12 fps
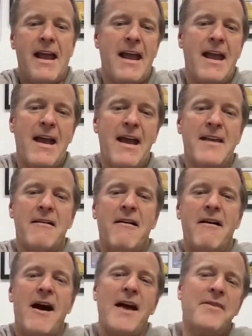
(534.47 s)
And
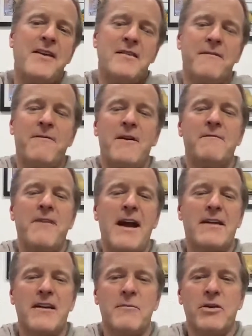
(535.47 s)
I think the fun
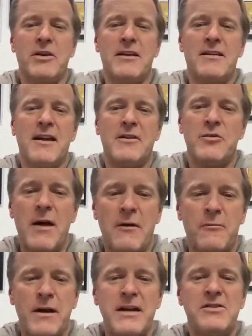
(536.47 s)
fact I'm going to tell you
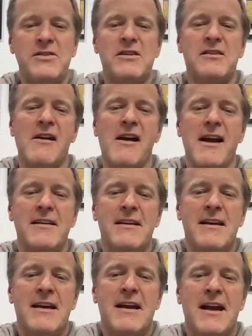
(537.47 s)
about reishi tonight
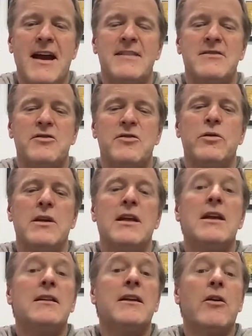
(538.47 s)
has to do with
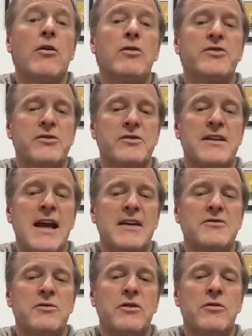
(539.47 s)
healing ulcers,
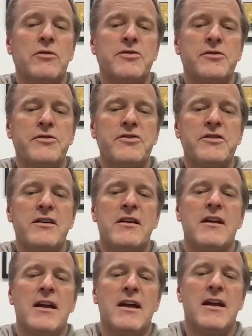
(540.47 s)
gastric ulcers,
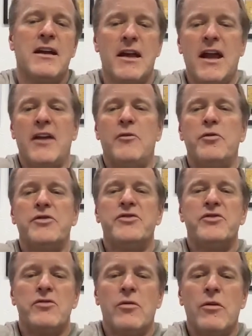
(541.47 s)
and
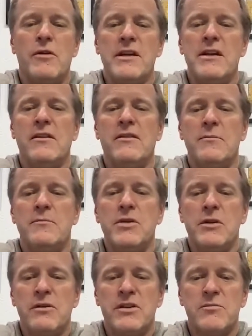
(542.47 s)
restoring the
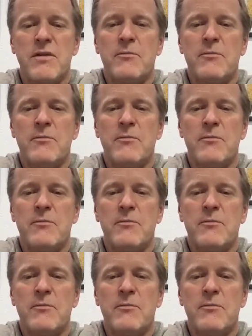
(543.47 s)
mucous